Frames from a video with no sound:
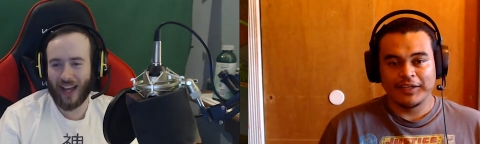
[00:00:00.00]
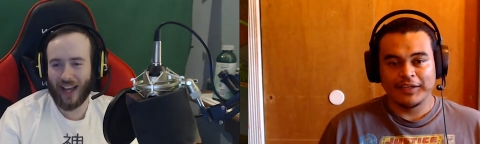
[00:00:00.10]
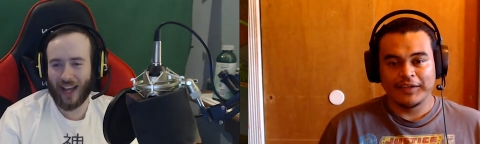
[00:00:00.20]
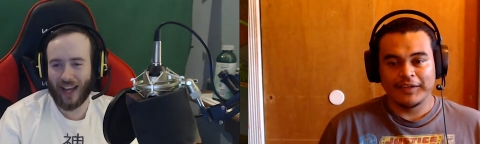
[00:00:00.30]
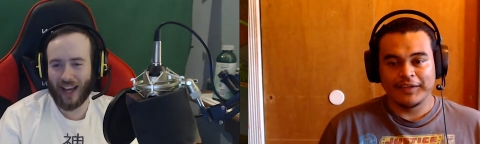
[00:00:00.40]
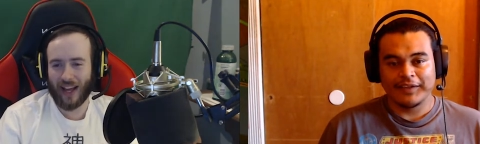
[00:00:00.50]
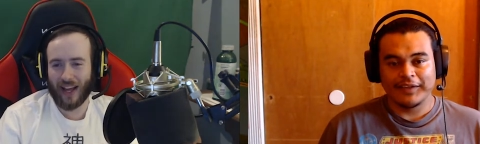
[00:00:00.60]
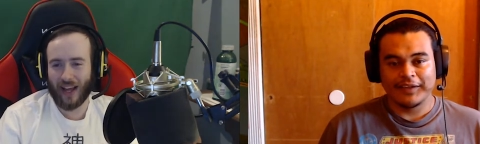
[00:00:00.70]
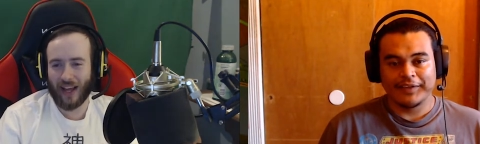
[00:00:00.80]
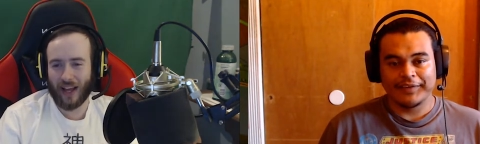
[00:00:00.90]

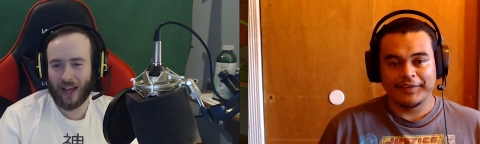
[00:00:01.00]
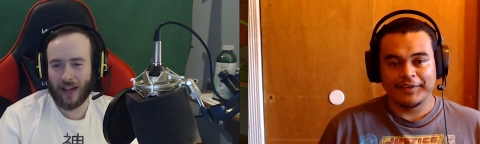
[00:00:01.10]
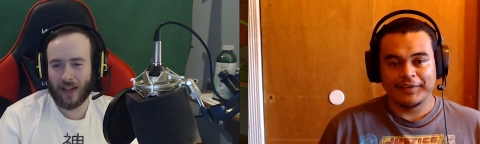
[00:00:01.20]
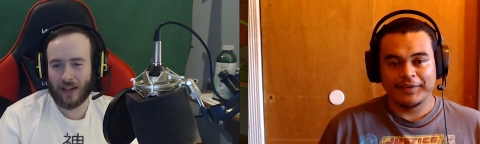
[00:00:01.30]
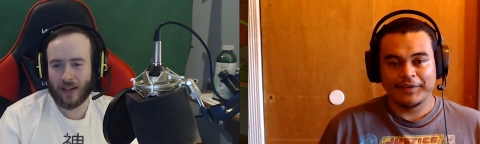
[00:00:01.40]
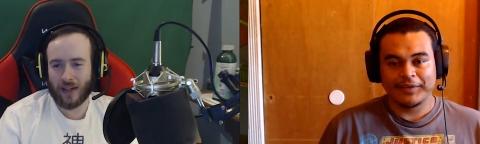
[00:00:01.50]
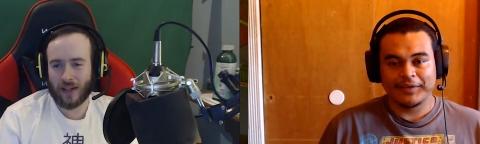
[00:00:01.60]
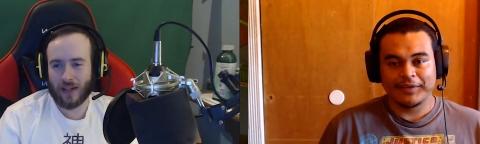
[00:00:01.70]
(silence)